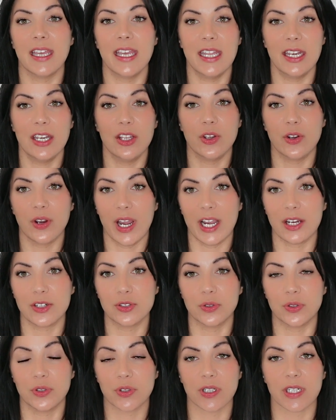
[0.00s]
in your
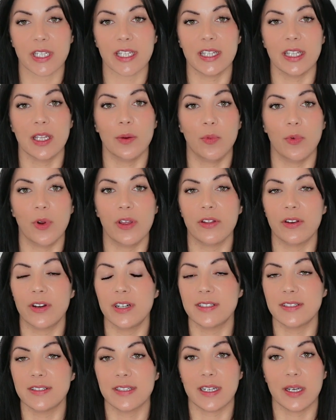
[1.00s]
actual curriculum, whether
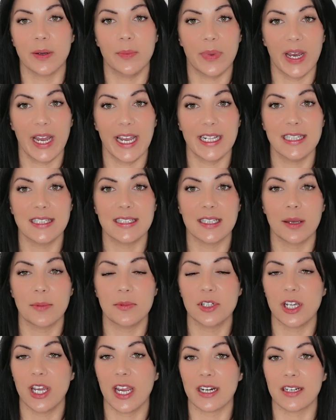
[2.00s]
it's the combined
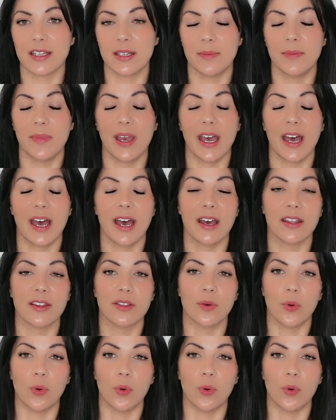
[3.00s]
subject, the math,